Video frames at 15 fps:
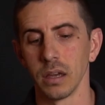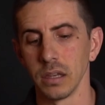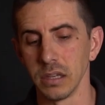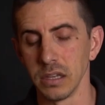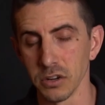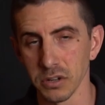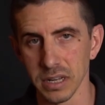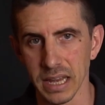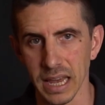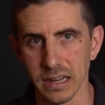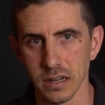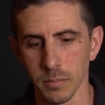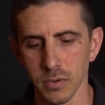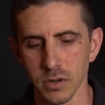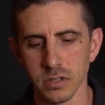year-to-date
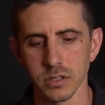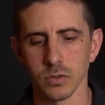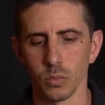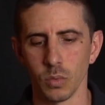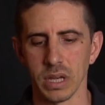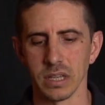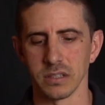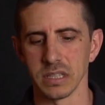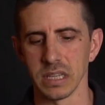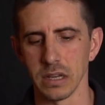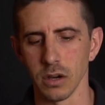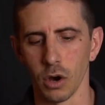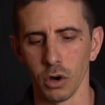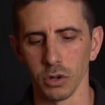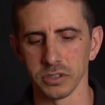numbers, we can
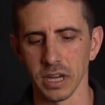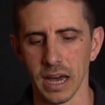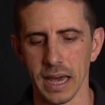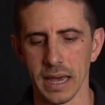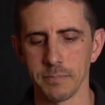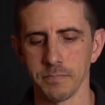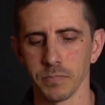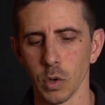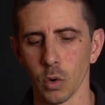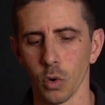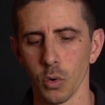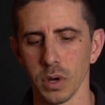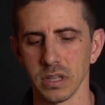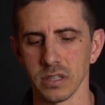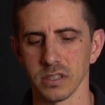see all time,
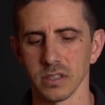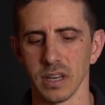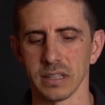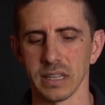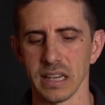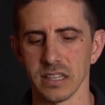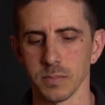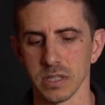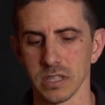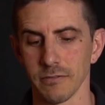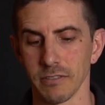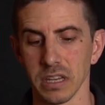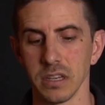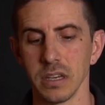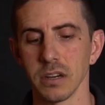or we can select a
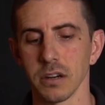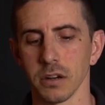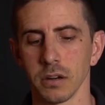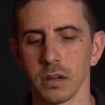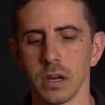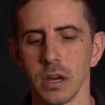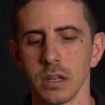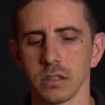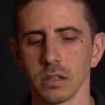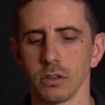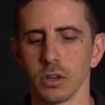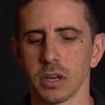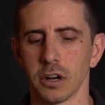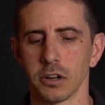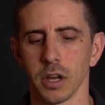specific year to
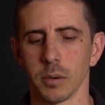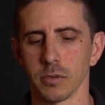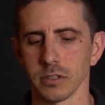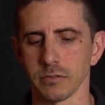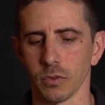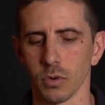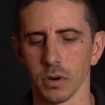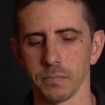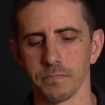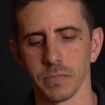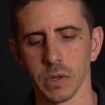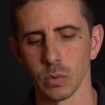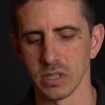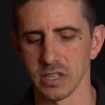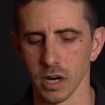look at our numbers for.
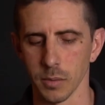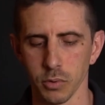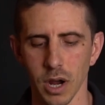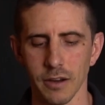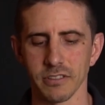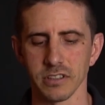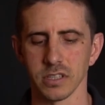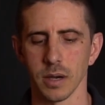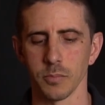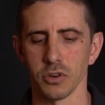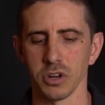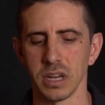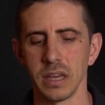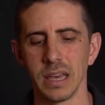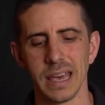We see our profit
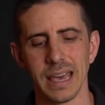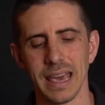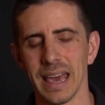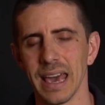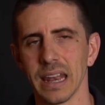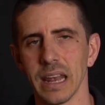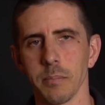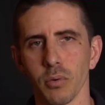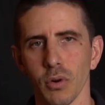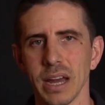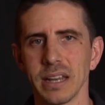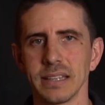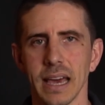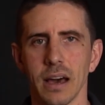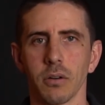summary and a
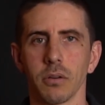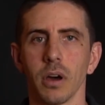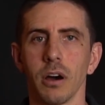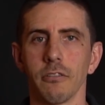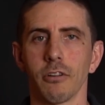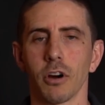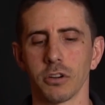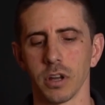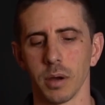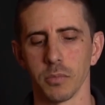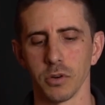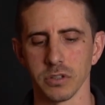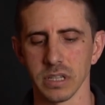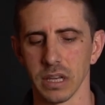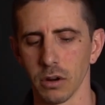breakdown of our
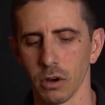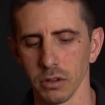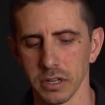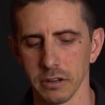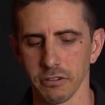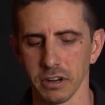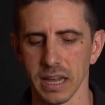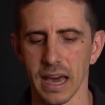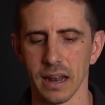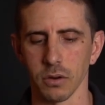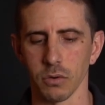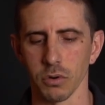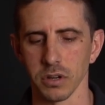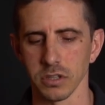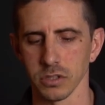numbers in all the different
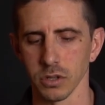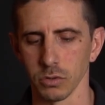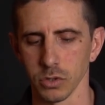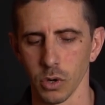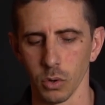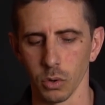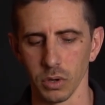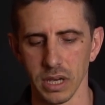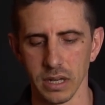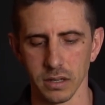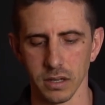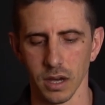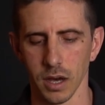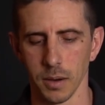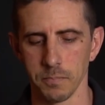categories. So total
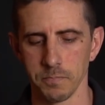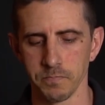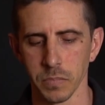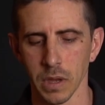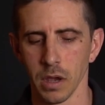income,